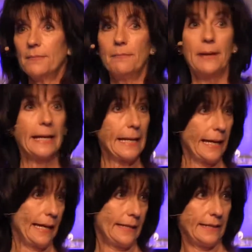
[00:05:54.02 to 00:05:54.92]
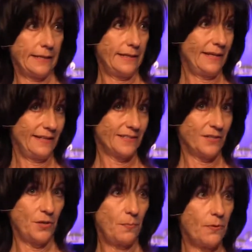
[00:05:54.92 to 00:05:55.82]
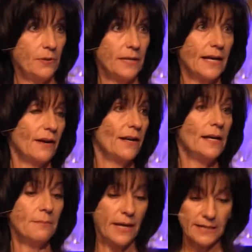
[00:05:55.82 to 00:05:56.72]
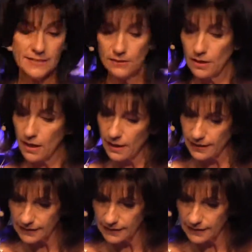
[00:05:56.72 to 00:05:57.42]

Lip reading: made ahead, so you pull it out, and it makes a lot.